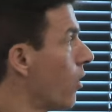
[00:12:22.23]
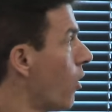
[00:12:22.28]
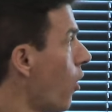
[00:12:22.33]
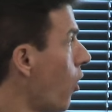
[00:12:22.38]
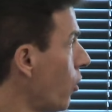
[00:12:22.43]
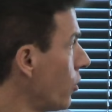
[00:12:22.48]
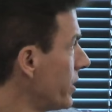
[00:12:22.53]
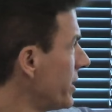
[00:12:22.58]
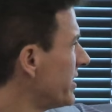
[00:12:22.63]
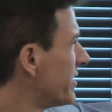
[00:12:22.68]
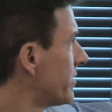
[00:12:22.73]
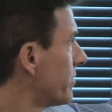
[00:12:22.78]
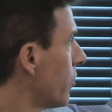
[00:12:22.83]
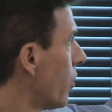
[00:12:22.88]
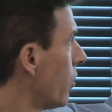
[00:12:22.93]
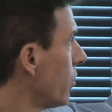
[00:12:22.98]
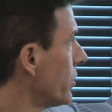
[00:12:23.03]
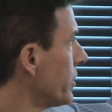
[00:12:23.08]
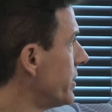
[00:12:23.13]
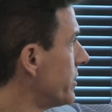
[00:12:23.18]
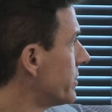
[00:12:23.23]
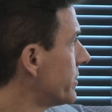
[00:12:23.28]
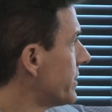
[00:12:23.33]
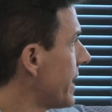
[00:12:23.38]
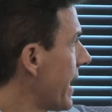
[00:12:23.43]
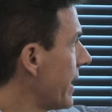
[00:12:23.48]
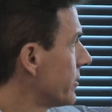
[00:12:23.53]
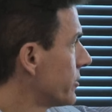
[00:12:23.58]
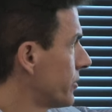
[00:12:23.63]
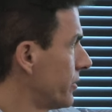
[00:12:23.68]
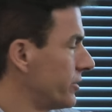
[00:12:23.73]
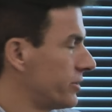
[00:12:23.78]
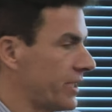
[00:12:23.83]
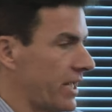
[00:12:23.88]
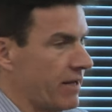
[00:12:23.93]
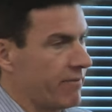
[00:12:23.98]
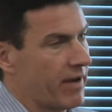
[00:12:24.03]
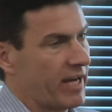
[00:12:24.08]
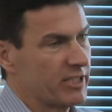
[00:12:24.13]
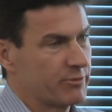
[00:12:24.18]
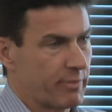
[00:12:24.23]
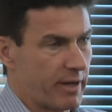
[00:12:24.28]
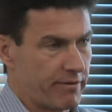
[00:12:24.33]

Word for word: All these, all these tasks are incentivized